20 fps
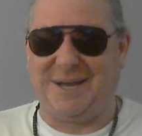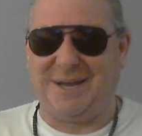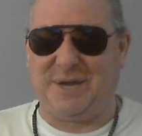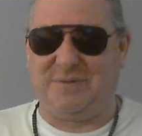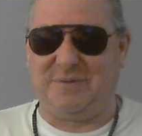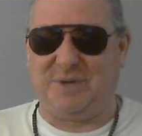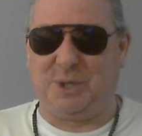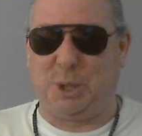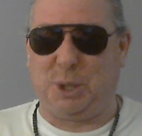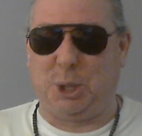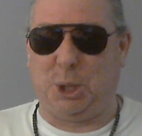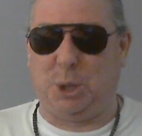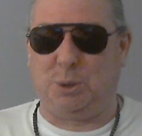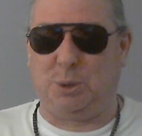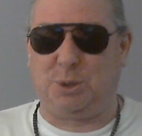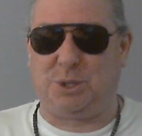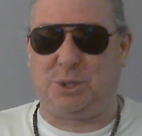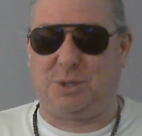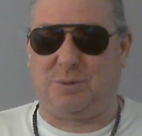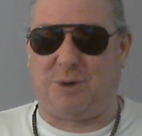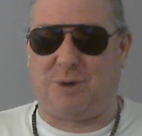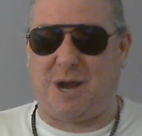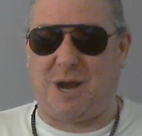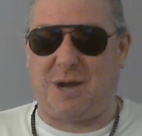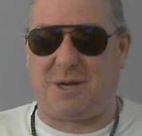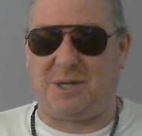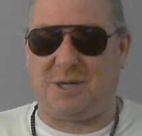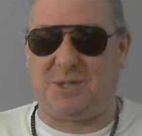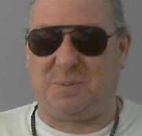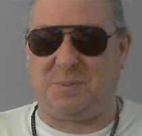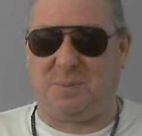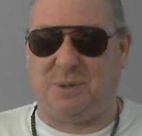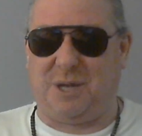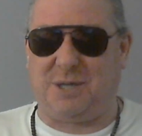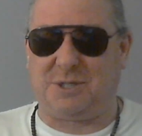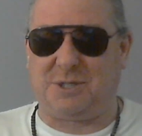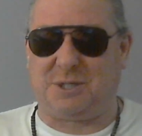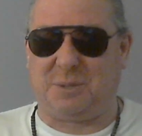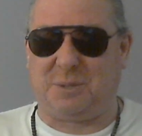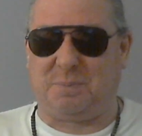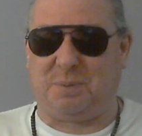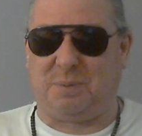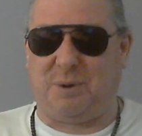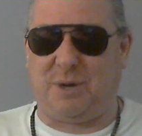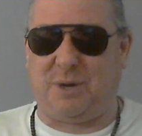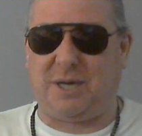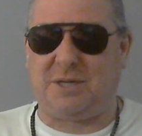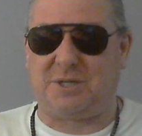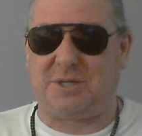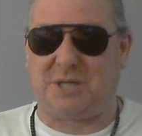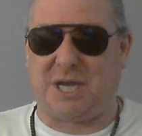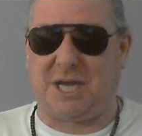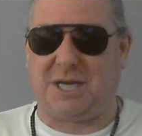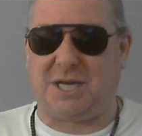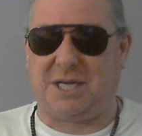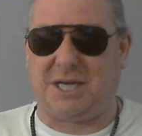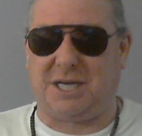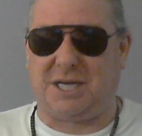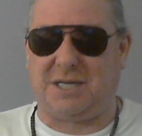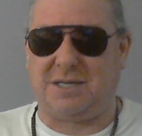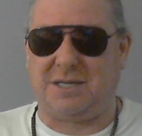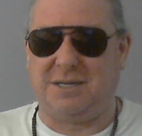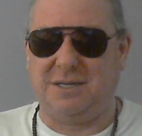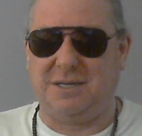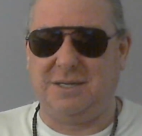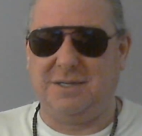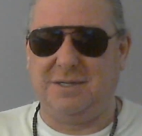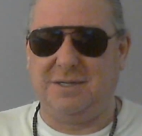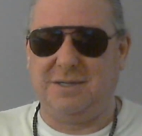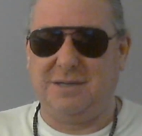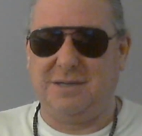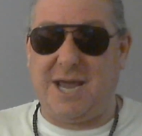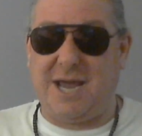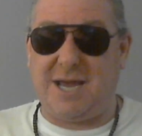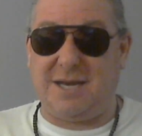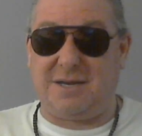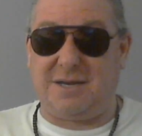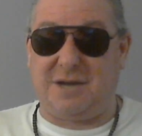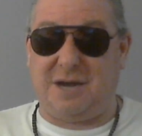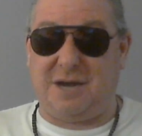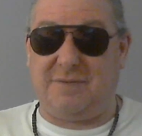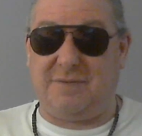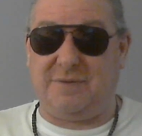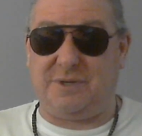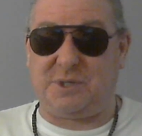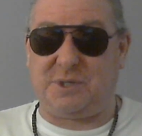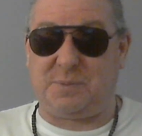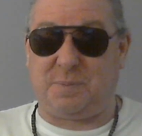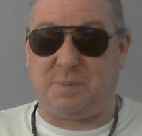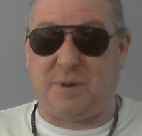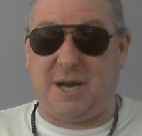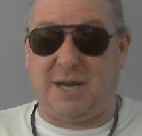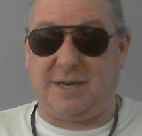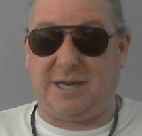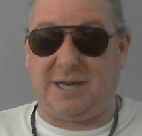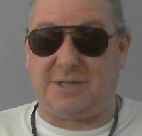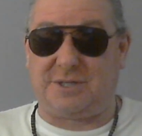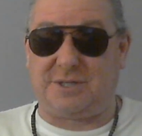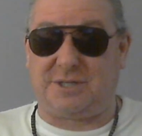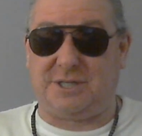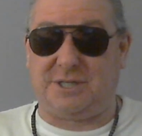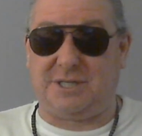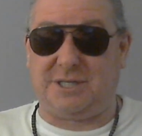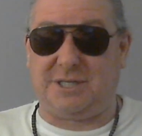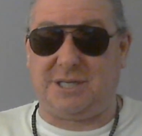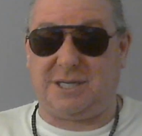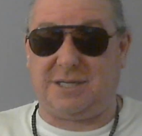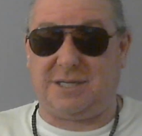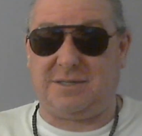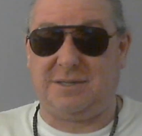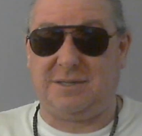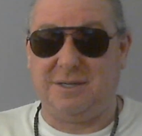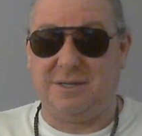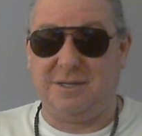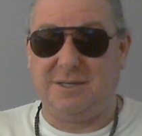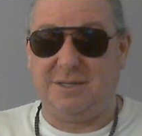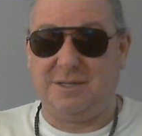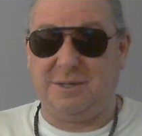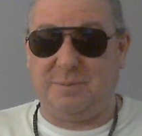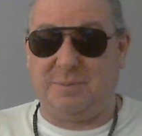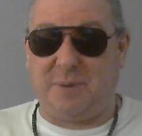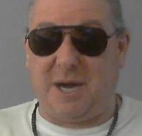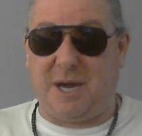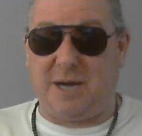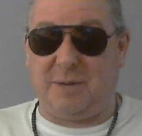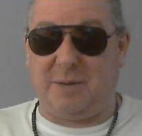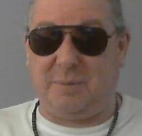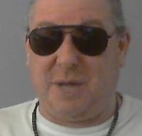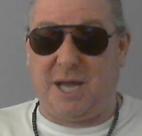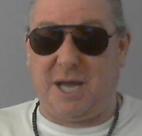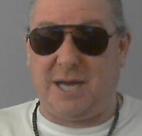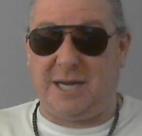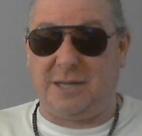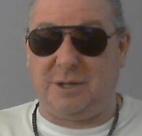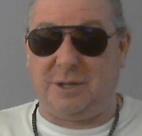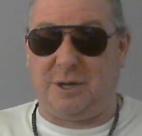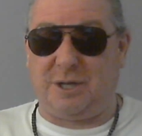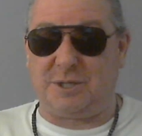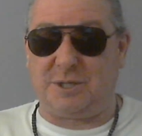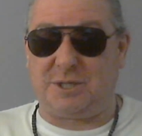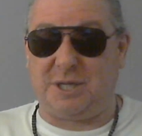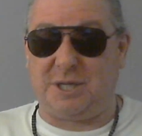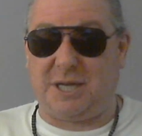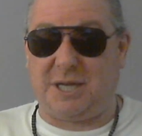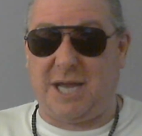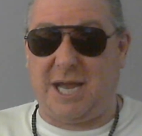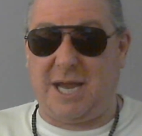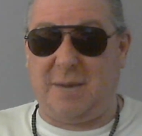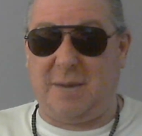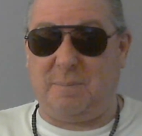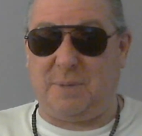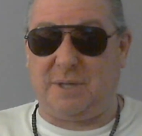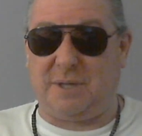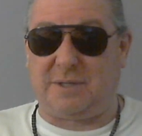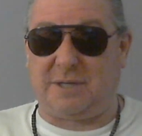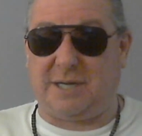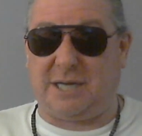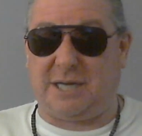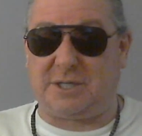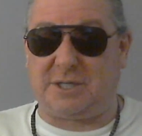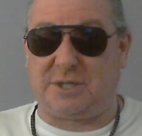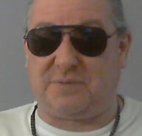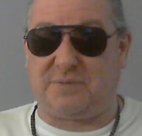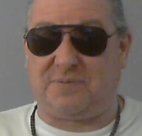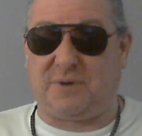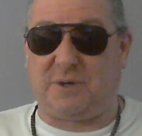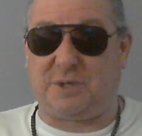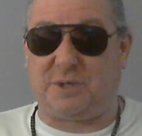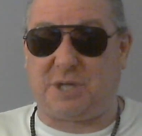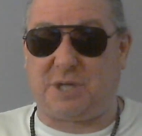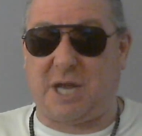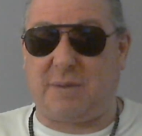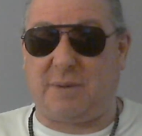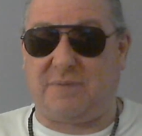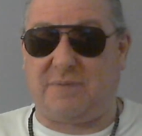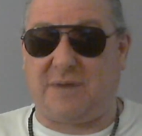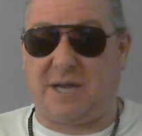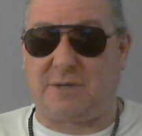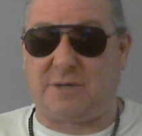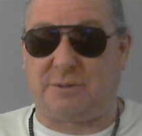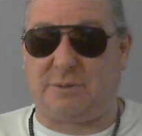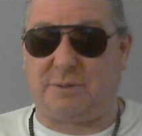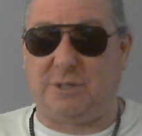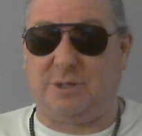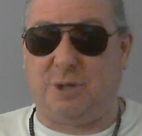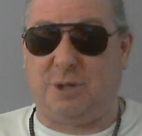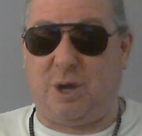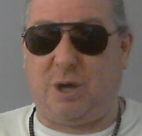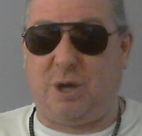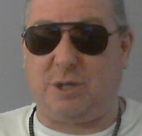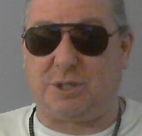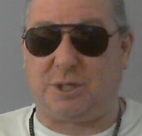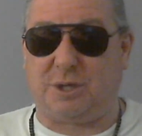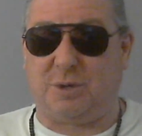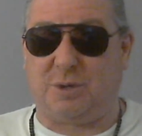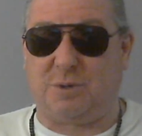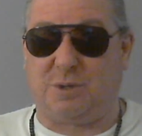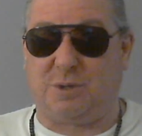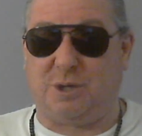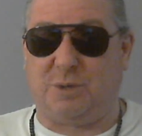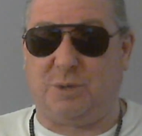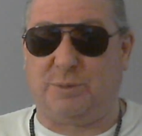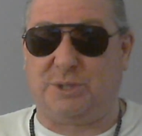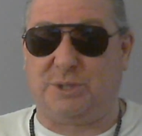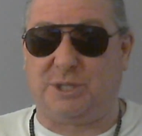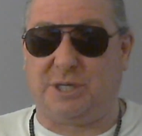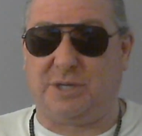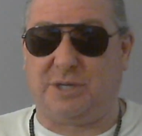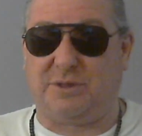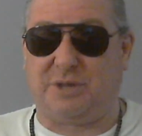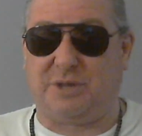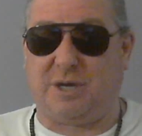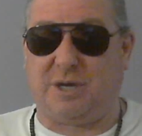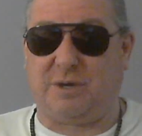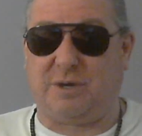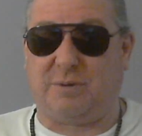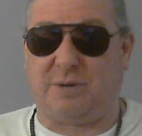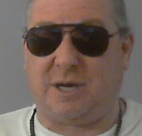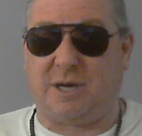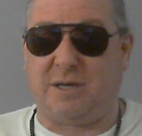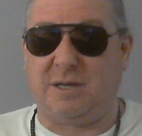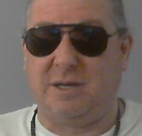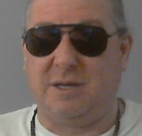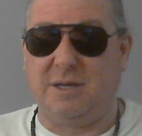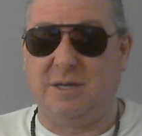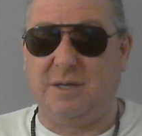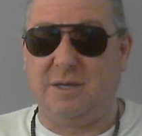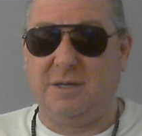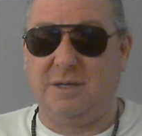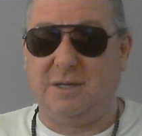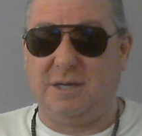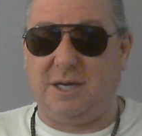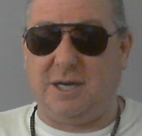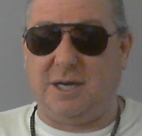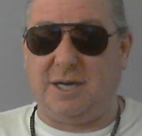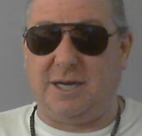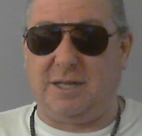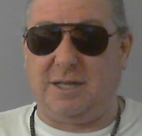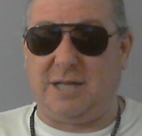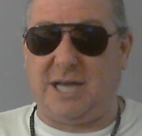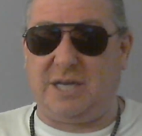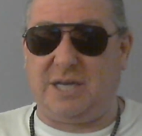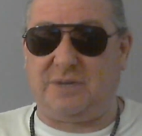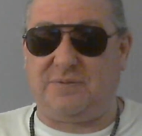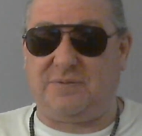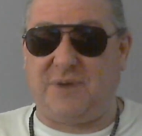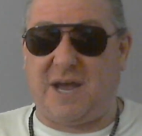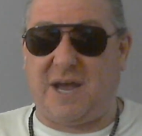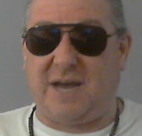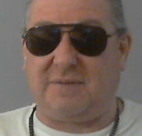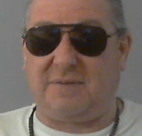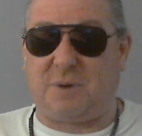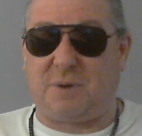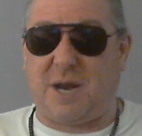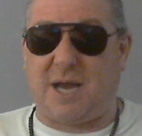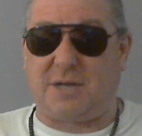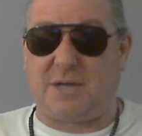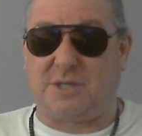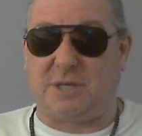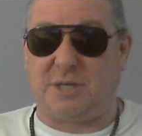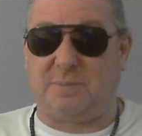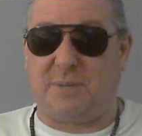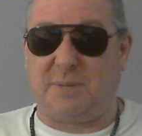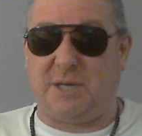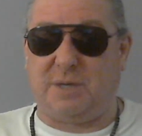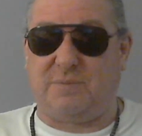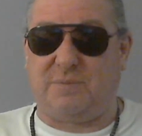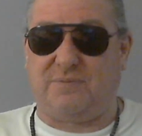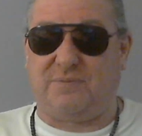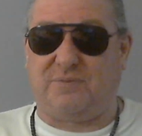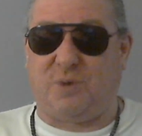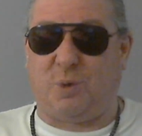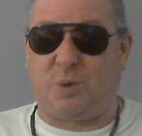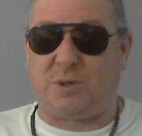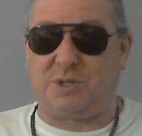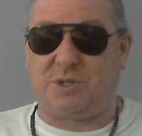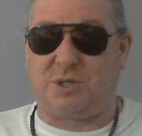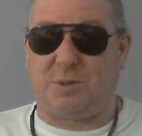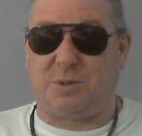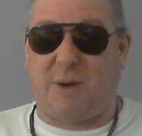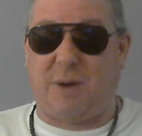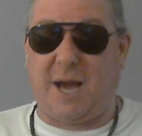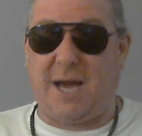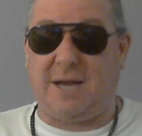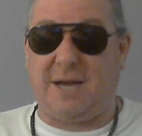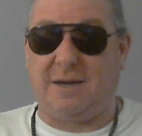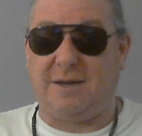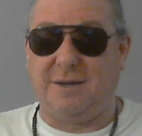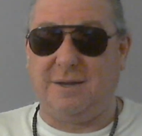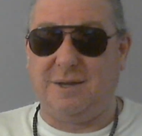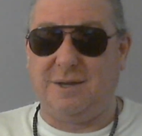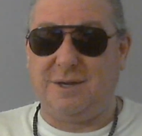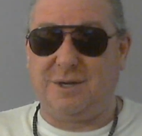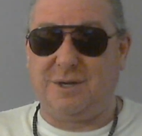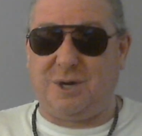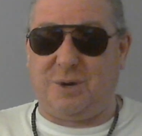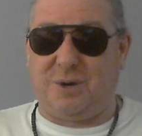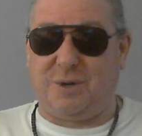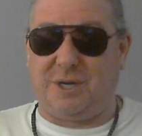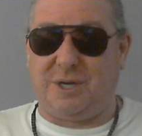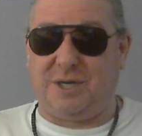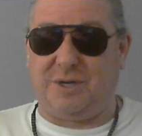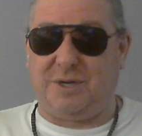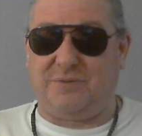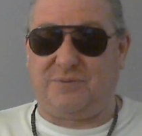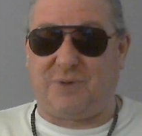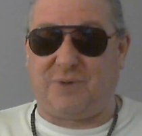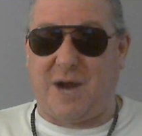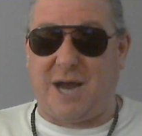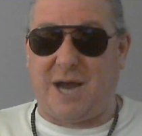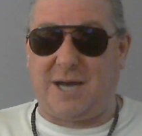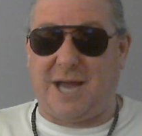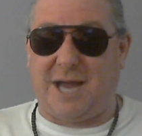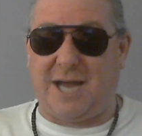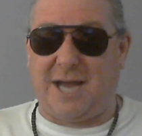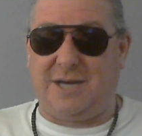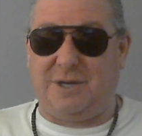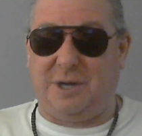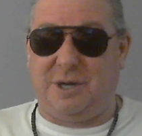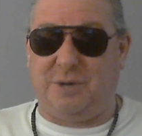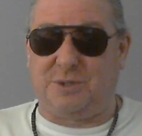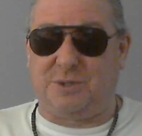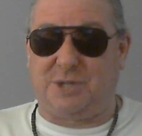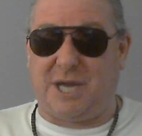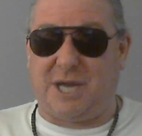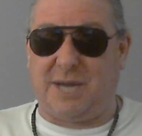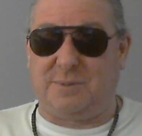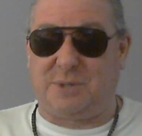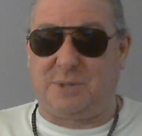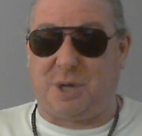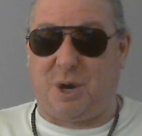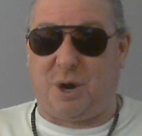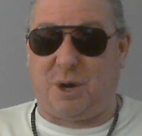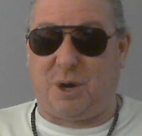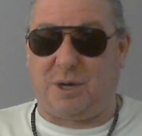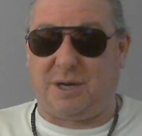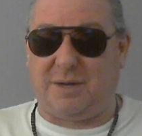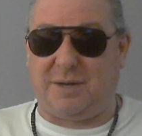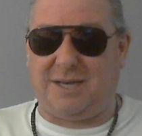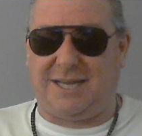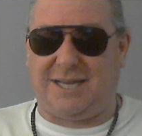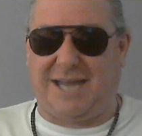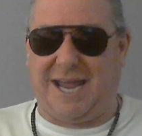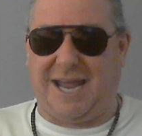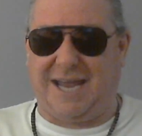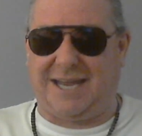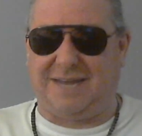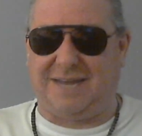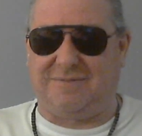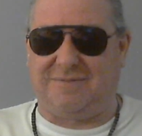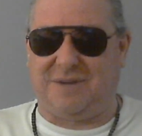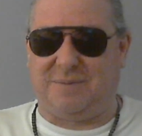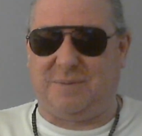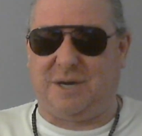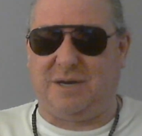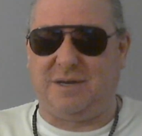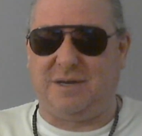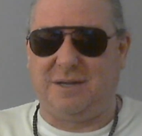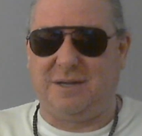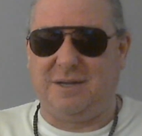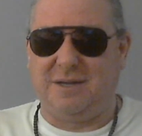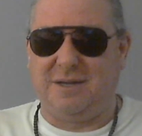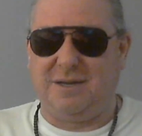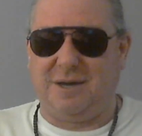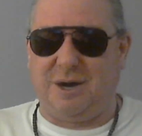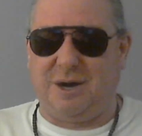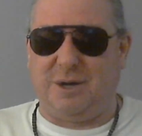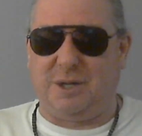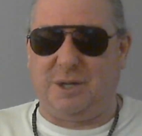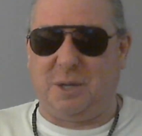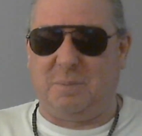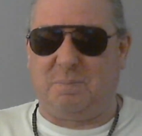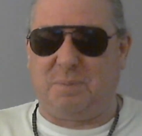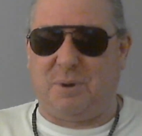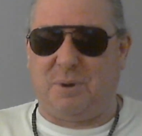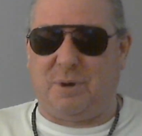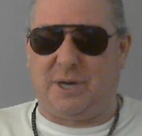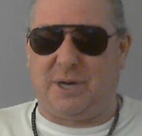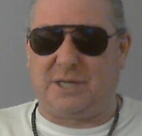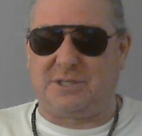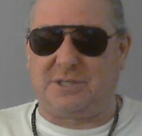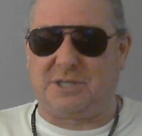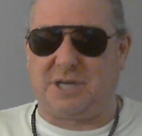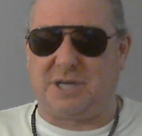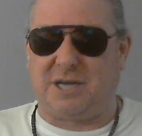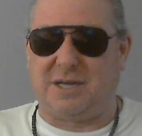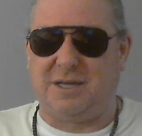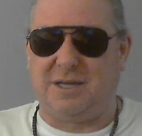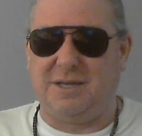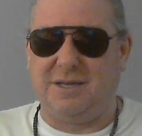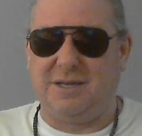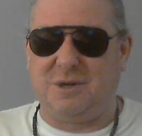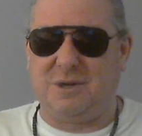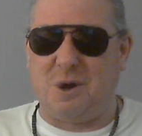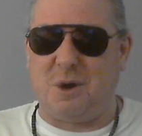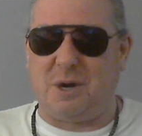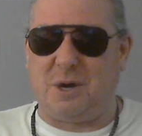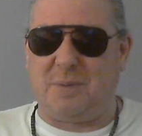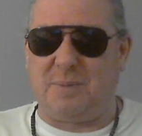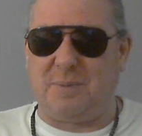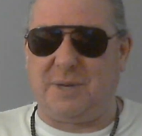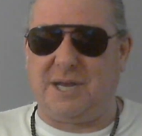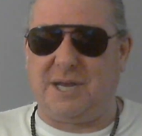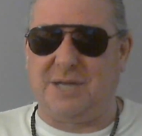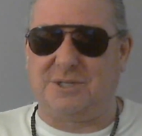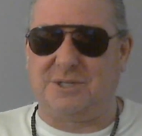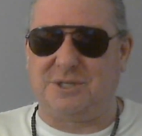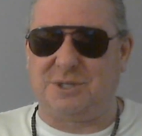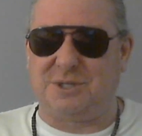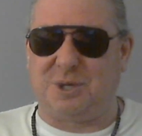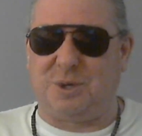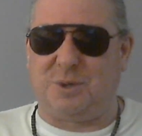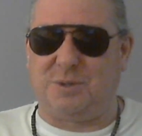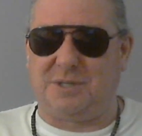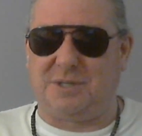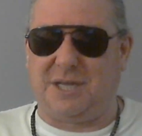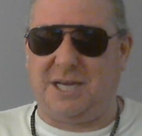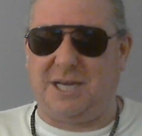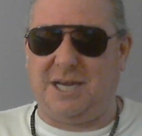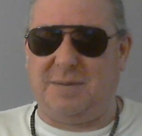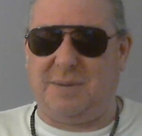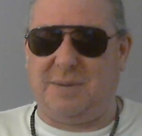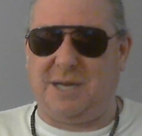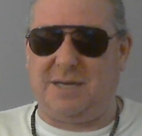I give you the Houston Rockets plus the points, and he covered the spread. That's the bottom line. They lost the game, but that's the first time they've actually lost at Oklahoma City Thunder in their last five tries. They've beaten them four straight going into Friday night. You know James Harden, you can't give him all them points going up against his old team.